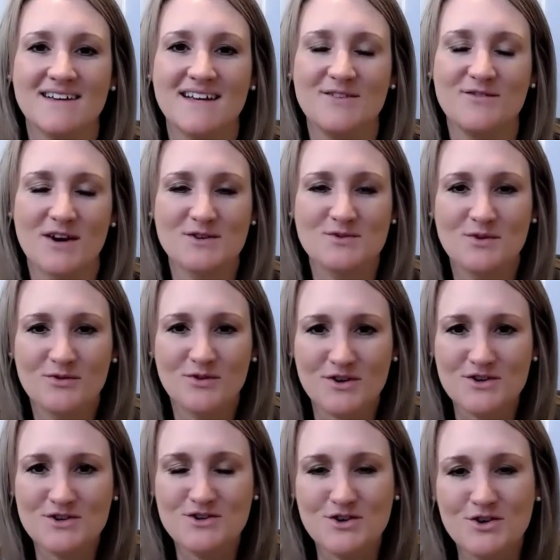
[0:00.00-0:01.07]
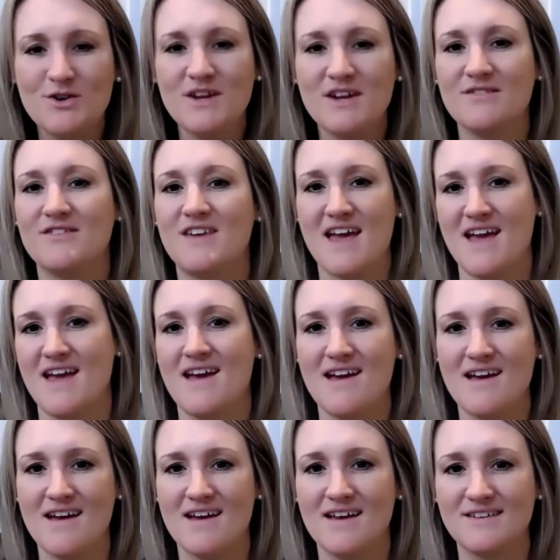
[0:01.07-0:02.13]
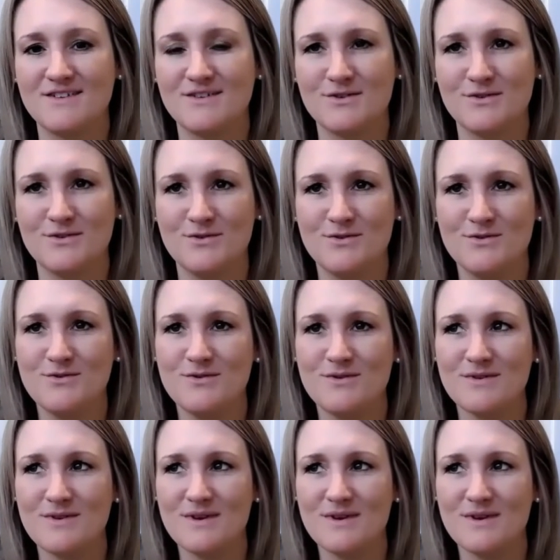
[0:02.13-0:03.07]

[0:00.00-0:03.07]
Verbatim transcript: In fact, we've got a duty of care to